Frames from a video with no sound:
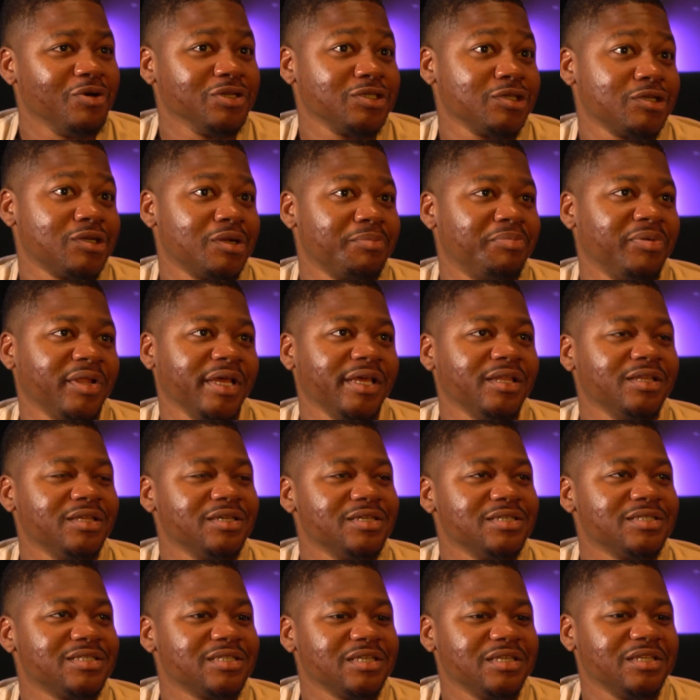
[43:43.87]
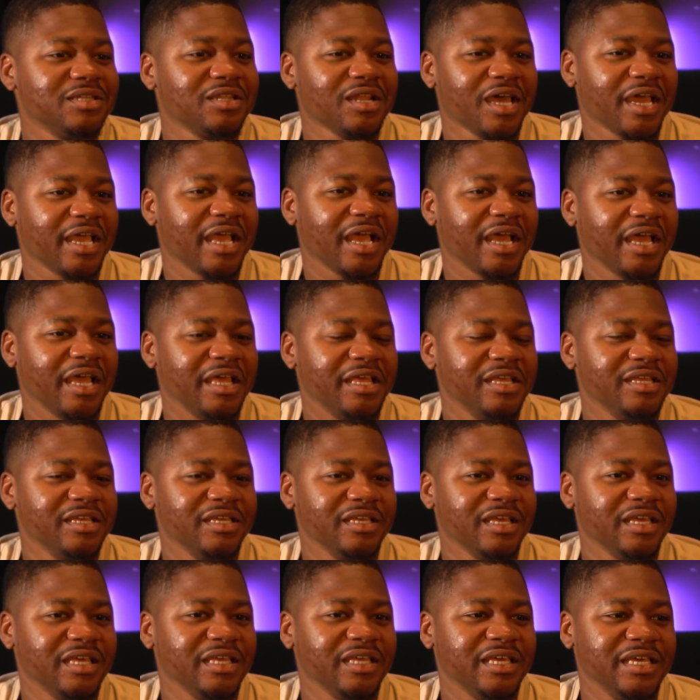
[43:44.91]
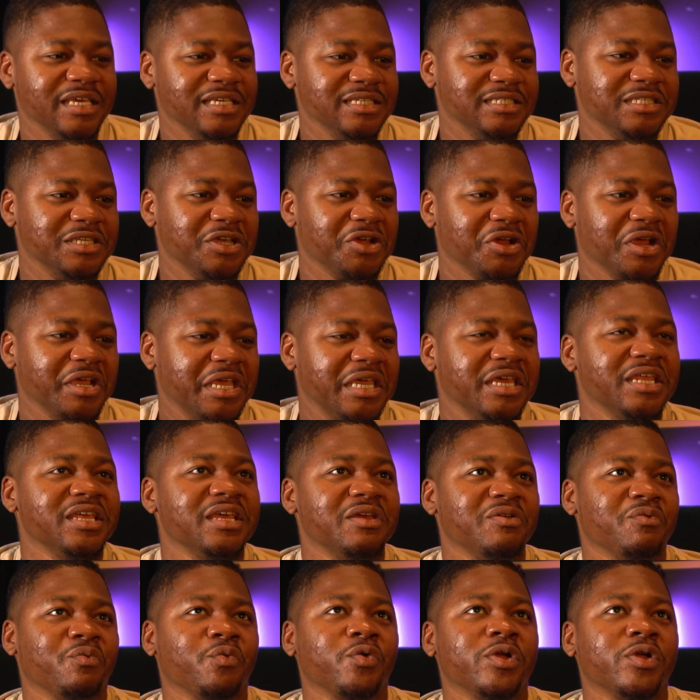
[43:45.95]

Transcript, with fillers: what's on the playlist and like, is there any,